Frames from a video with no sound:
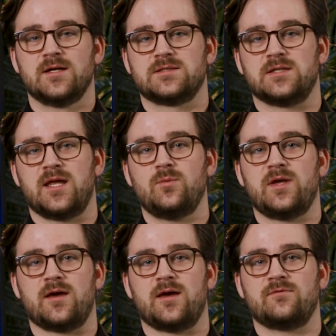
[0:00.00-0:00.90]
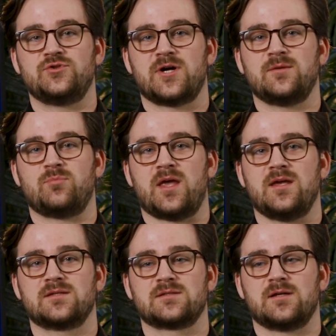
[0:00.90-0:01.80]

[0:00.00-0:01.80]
Today we have Johnny Pace.